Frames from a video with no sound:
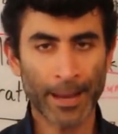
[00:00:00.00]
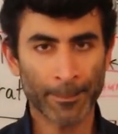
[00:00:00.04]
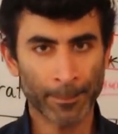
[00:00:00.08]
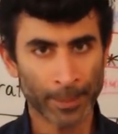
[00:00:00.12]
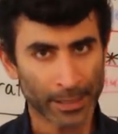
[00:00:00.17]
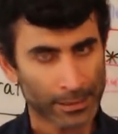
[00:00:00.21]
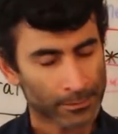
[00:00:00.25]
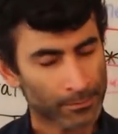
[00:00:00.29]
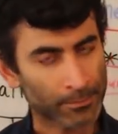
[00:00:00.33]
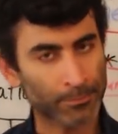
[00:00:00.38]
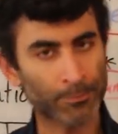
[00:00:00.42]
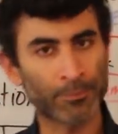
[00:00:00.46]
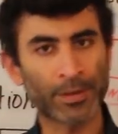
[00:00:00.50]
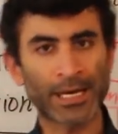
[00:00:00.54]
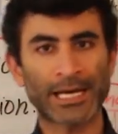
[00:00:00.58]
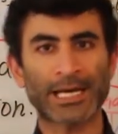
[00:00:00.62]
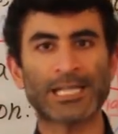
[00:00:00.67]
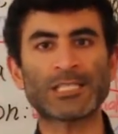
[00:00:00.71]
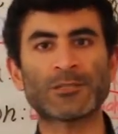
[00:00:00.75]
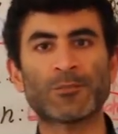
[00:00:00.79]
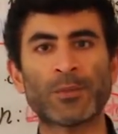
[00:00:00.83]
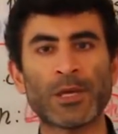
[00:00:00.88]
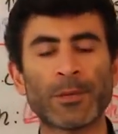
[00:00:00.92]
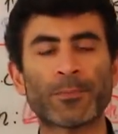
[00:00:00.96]
But
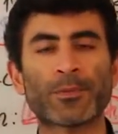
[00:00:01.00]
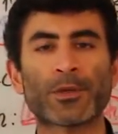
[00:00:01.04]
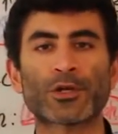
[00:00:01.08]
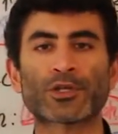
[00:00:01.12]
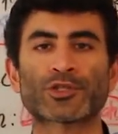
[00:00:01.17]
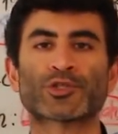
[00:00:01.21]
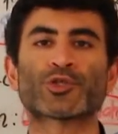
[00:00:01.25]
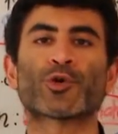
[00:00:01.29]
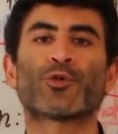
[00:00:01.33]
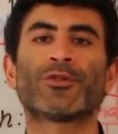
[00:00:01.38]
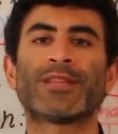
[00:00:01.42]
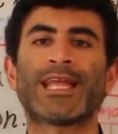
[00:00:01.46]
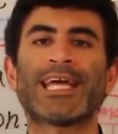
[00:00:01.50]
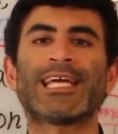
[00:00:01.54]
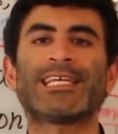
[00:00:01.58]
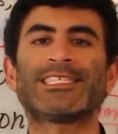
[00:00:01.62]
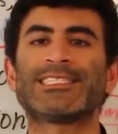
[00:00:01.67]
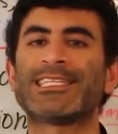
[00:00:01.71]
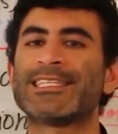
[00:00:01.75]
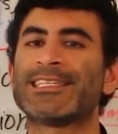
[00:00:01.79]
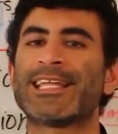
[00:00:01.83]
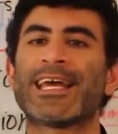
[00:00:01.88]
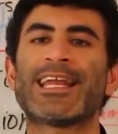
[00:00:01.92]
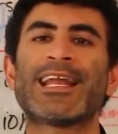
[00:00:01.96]
because people are so
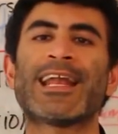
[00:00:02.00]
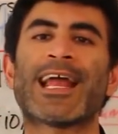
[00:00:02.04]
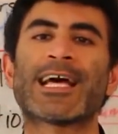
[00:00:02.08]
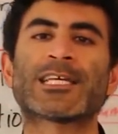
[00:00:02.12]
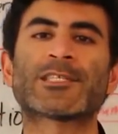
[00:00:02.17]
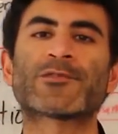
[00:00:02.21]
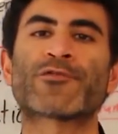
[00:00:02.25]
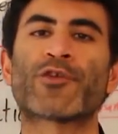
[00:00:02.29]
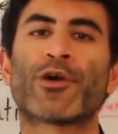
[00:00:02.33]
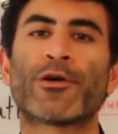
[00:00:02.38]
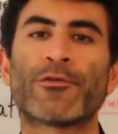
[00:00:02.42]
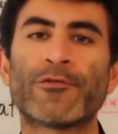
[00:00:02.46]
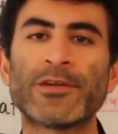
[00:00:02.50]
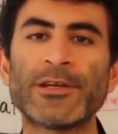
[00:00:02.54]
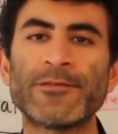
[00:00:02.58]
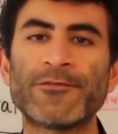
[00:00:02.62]
lazy, they didn't ask for a